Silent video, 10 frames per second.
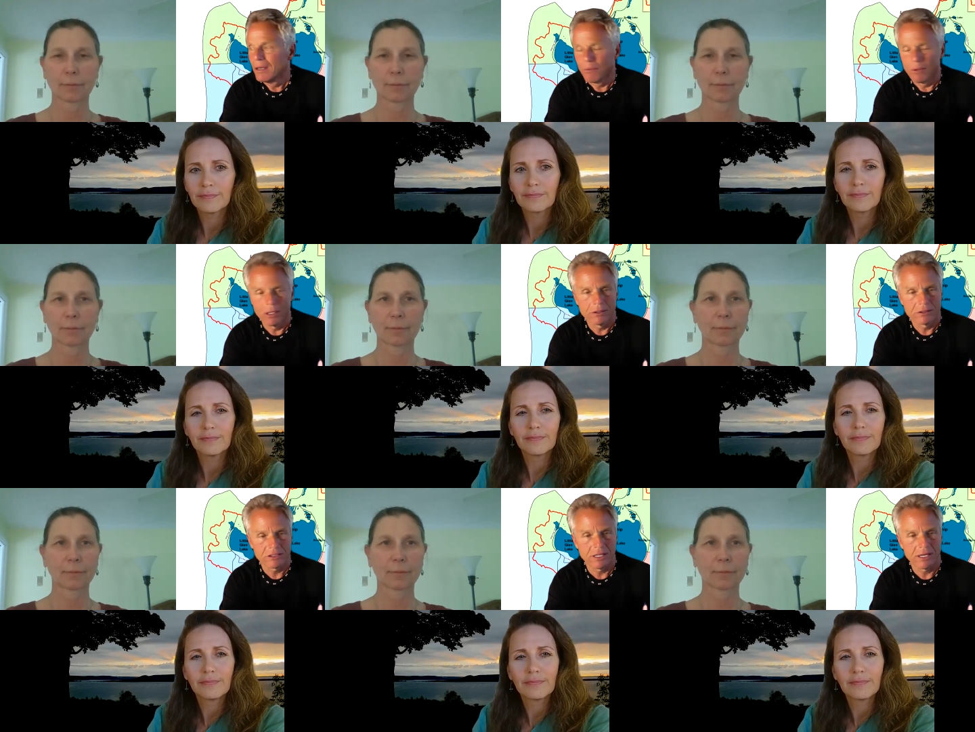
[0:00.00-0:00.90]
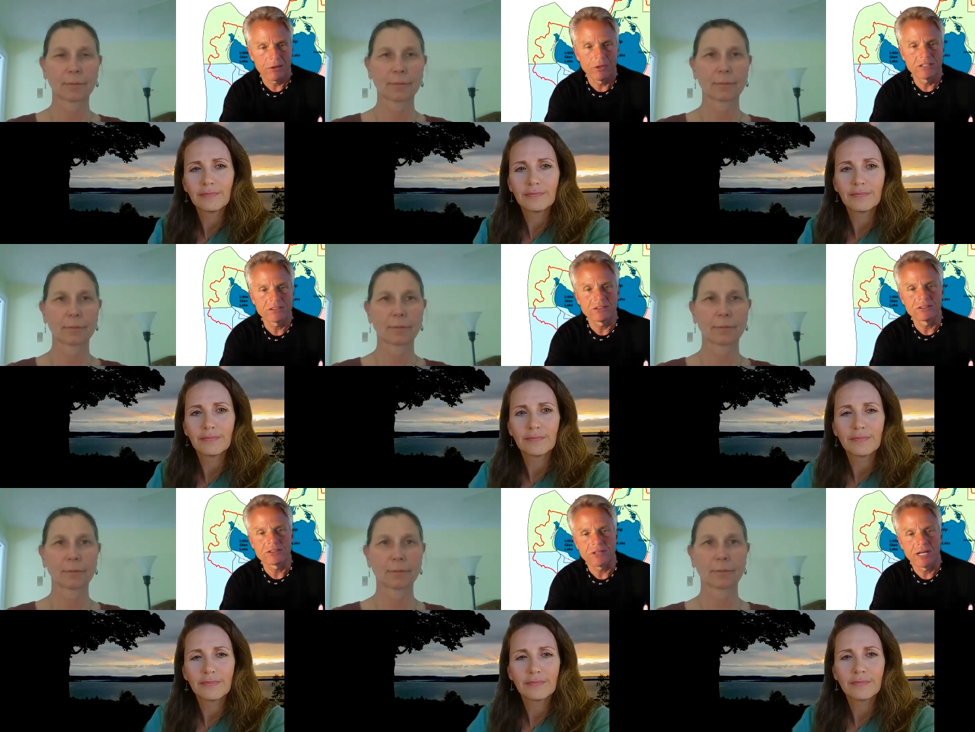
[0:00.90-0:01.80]
Speaker 1: Well, there's a lot of ways to
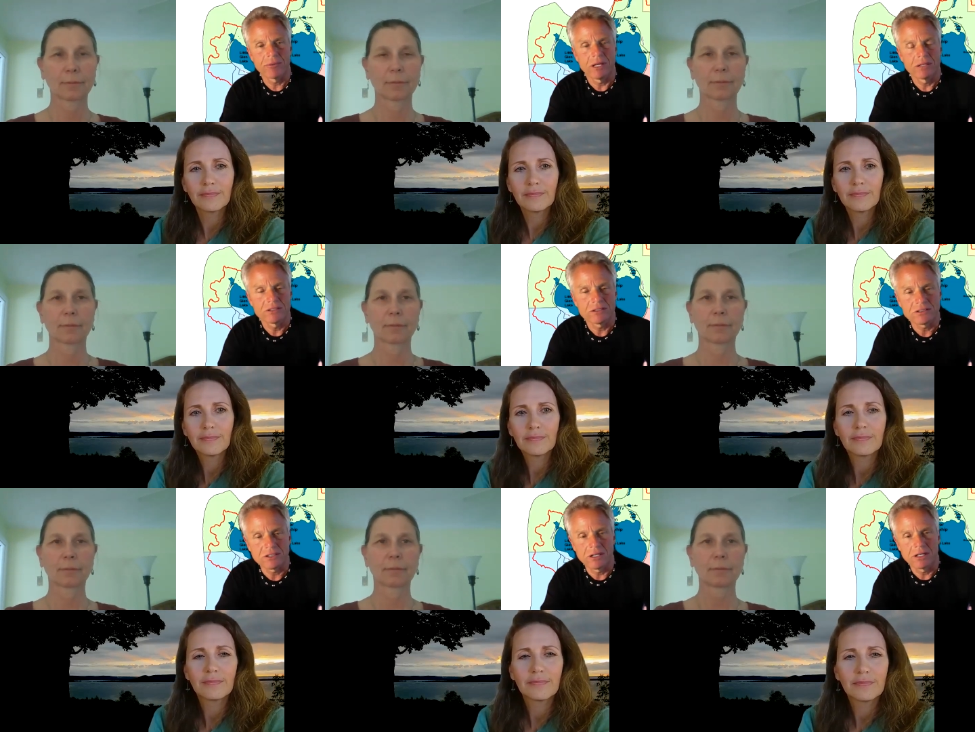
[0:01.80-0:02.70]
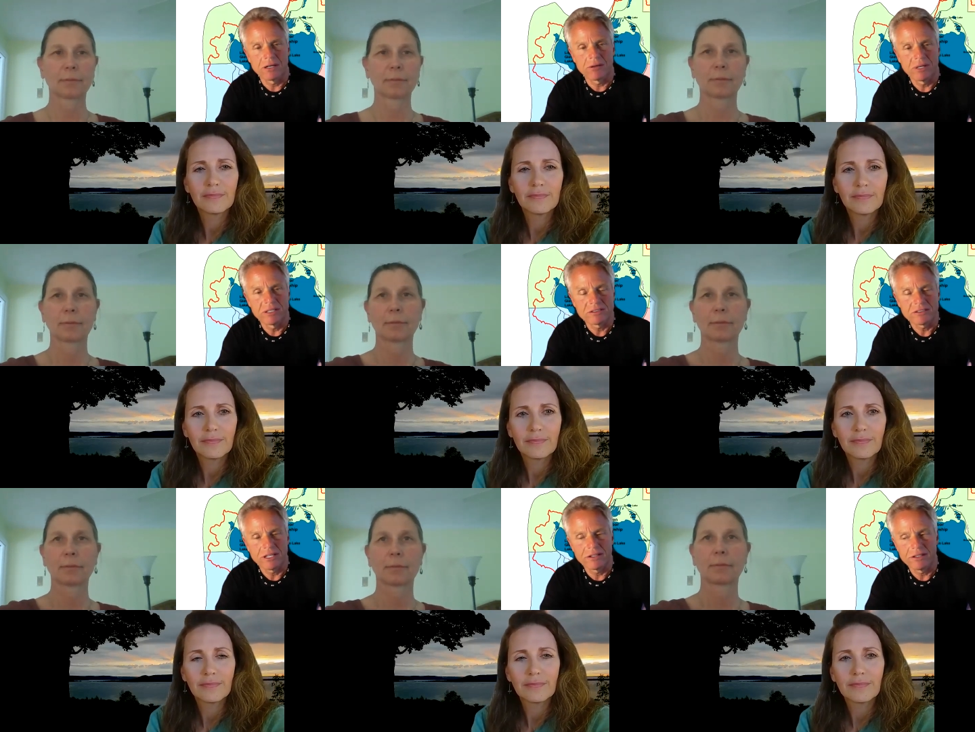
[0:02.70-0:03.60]
describe it. I'll just start out by
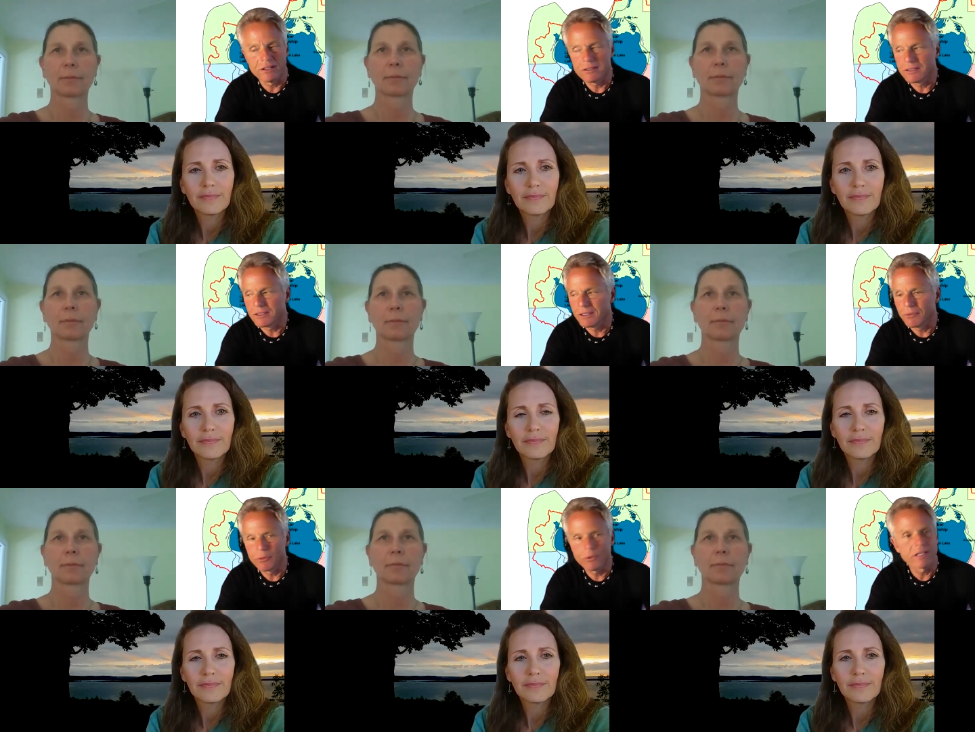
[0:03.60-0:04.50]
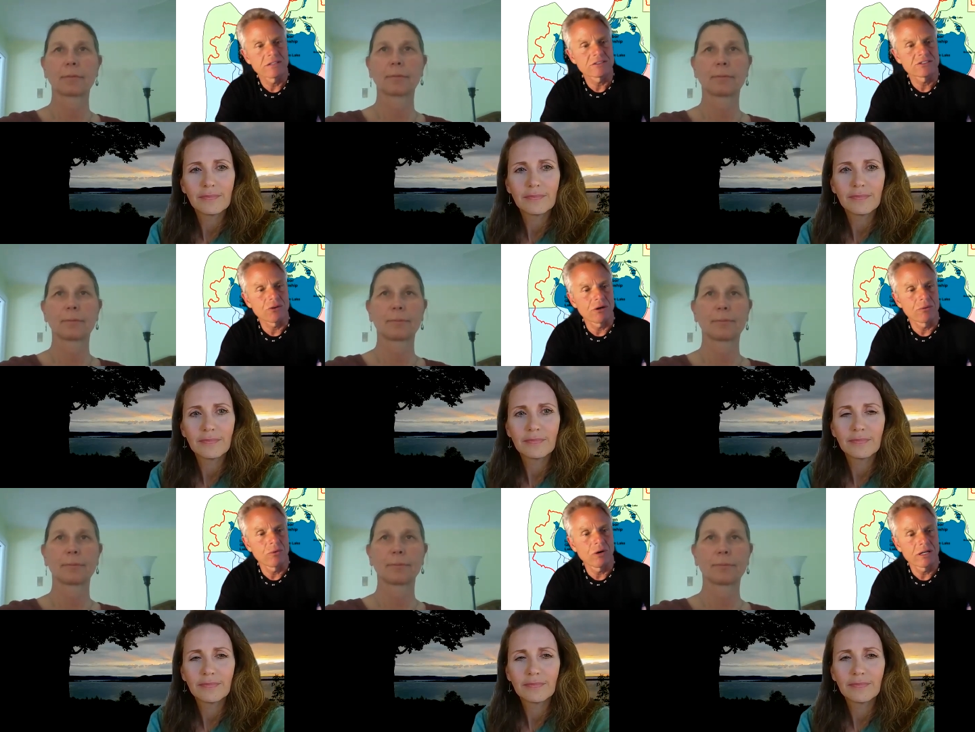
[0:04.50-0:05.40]
saying that uh, when we get storm
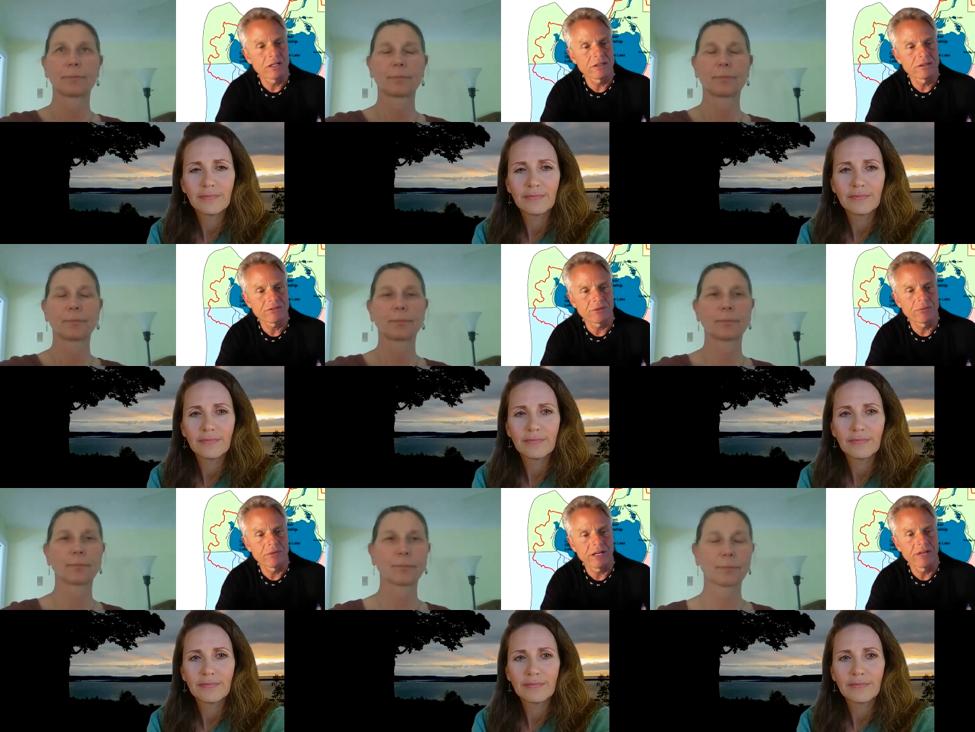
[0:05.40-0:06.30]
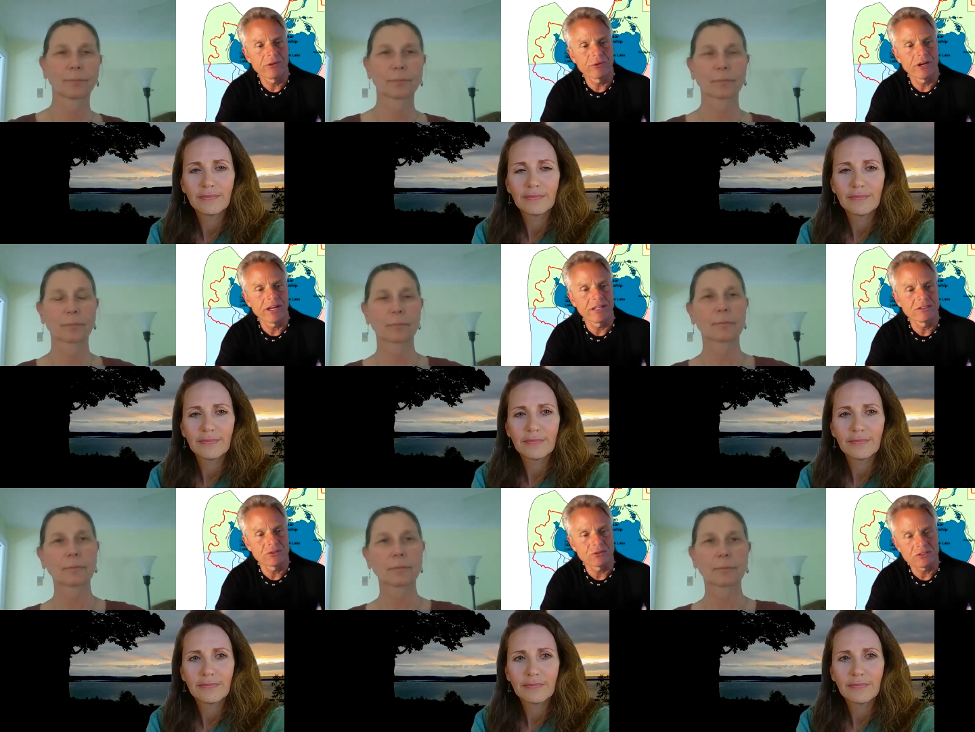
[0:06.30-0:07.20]
water from heavy rains
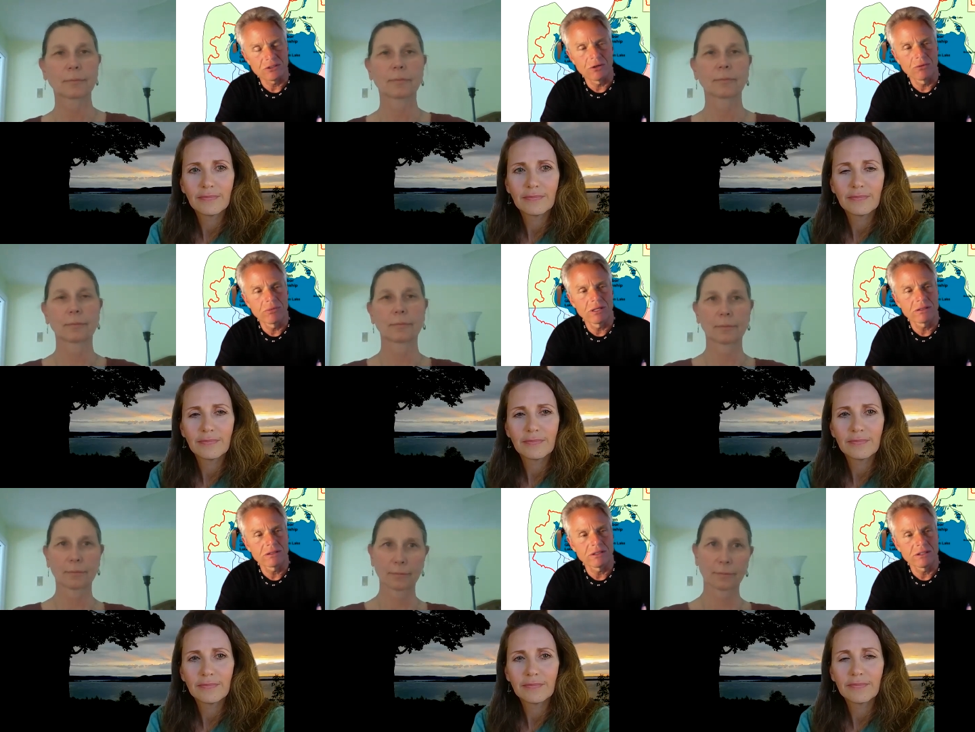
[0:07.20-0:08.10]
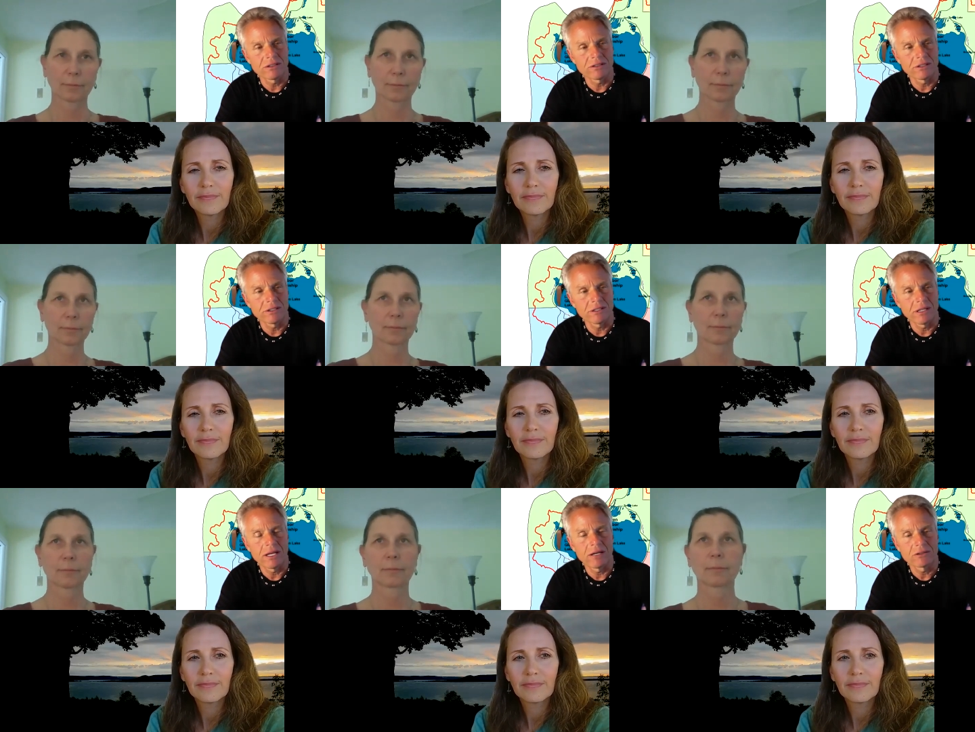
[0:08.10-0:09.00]
or snow melt that uh,
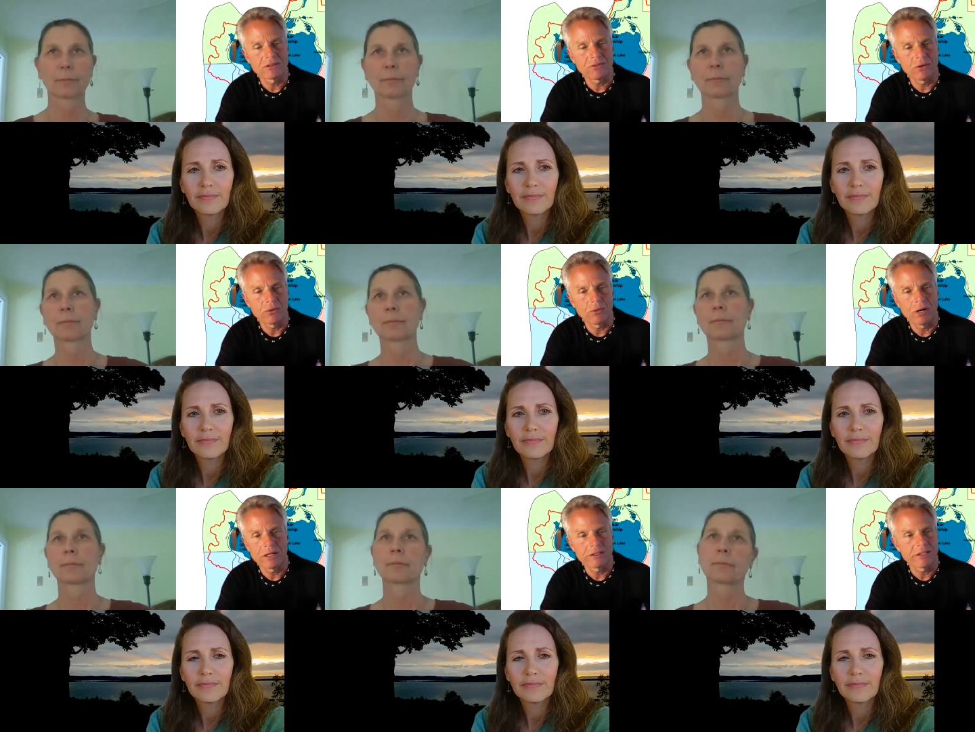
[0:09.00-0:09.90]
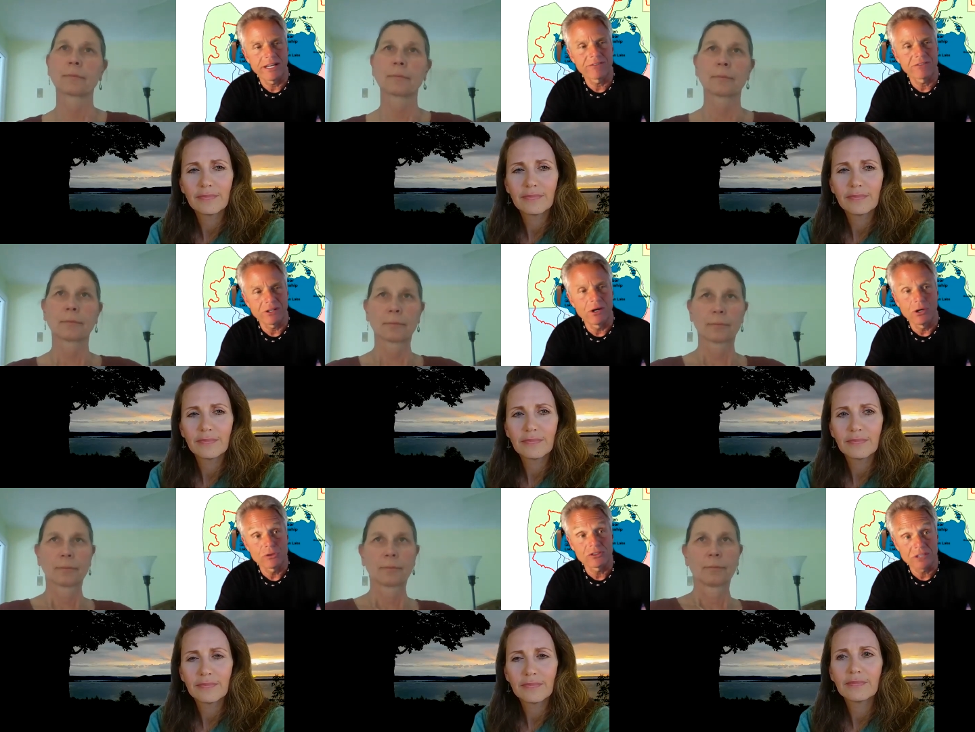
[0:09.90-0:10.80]
allows for water to have to go
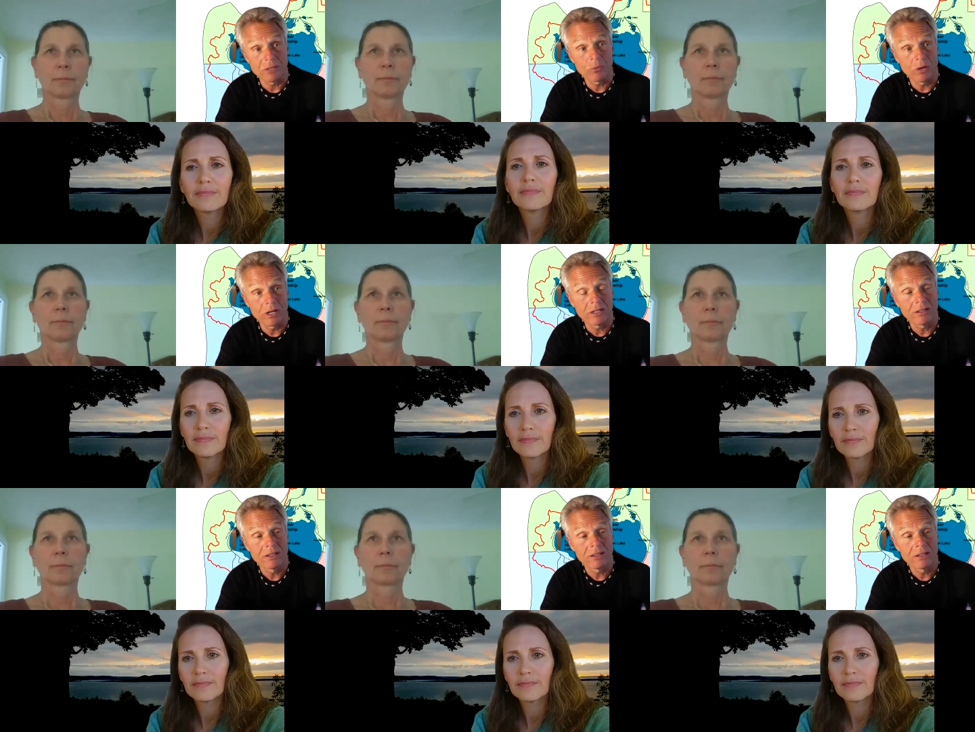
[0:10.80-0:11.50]
somewhere,